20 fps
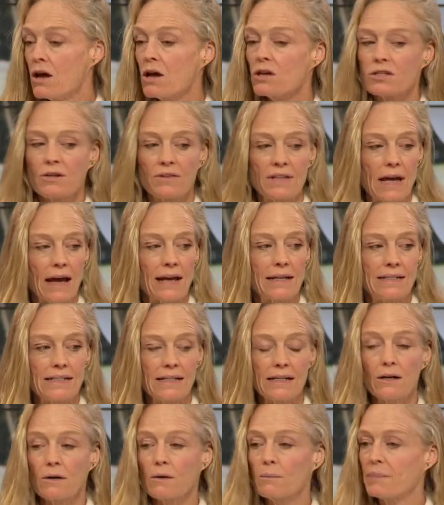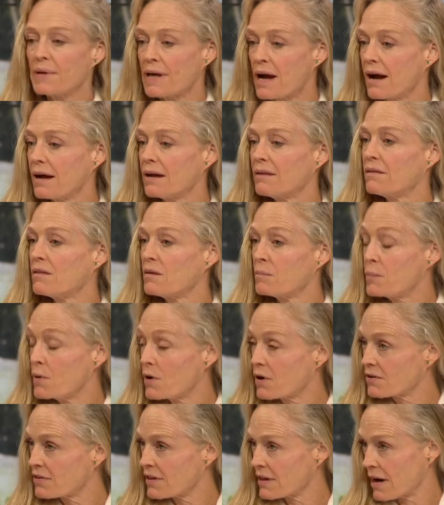So the idea behind the
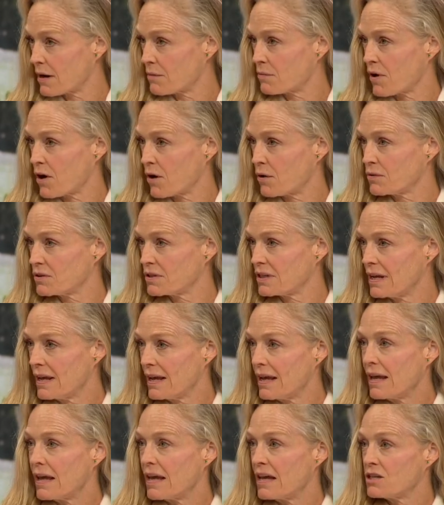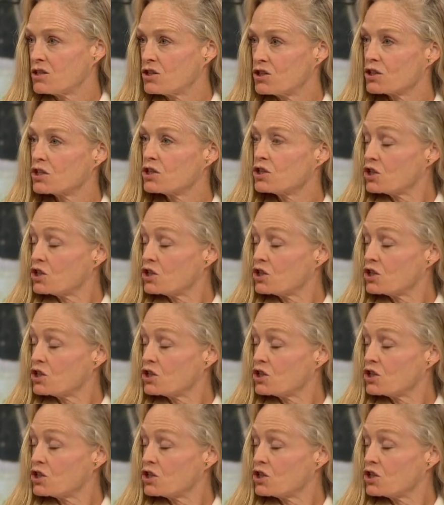book that I wrote is just